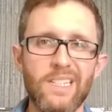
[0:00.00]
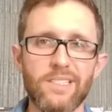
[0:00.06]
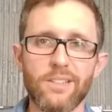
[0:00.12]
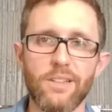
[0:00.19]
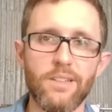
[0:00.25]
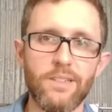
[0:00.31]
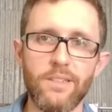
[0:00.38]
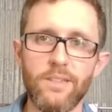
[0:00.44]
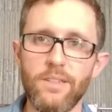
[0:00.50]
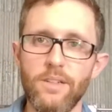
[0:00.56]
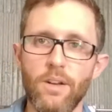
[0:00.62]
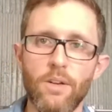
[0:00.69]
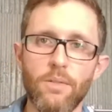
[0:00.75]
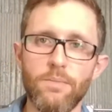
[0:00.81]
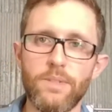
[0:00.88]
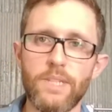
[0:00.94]
to you
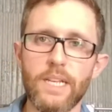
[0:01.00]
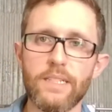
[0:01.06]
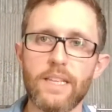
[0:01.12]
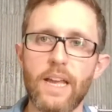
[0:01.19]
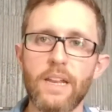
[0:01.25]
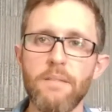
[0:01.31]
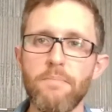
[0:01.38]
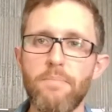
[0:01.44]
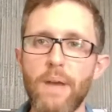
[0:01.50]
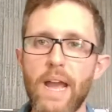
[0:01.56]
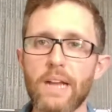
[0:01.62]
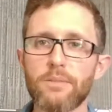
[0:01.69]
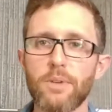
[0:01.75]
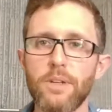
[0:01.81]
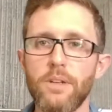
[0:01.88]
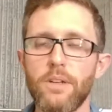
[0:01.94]
know take that
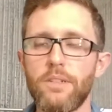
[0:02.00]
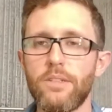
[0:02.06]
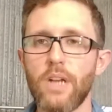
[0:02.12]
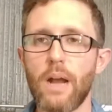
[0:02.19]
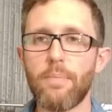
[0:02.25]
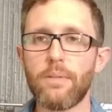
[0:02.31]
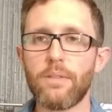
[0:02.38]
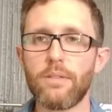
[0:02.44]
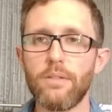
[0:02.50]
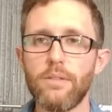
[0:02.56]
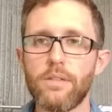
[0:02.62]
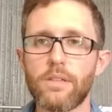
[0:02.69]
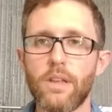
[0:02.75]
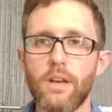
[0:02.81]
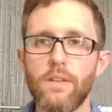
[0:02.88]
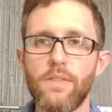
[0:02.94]
impact while you're chopping through
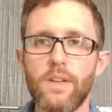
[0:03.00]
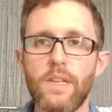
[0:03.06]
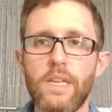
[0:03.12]
stuff.